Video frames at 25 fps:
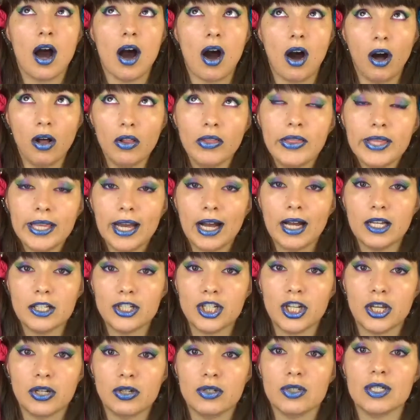all the
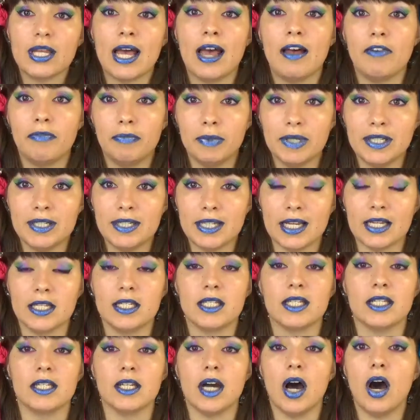eyeshadows have been
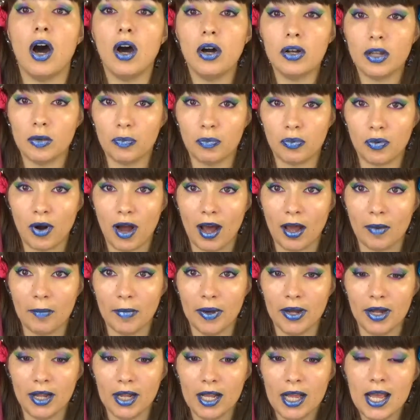tested on a
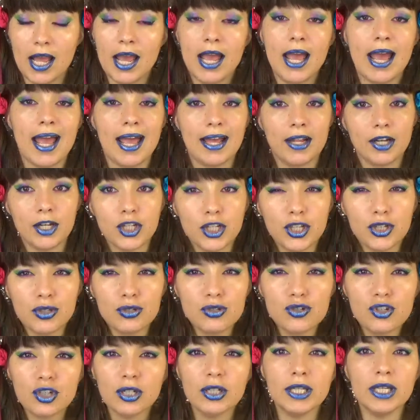primer and
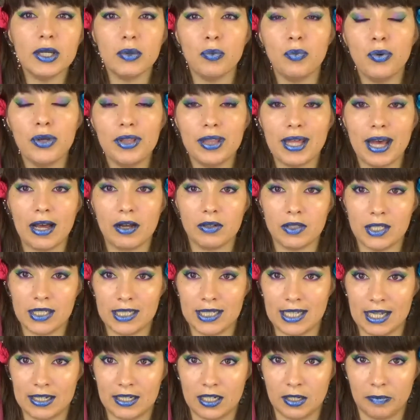usually without
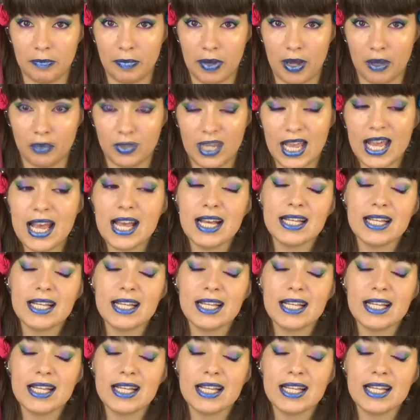setting powder.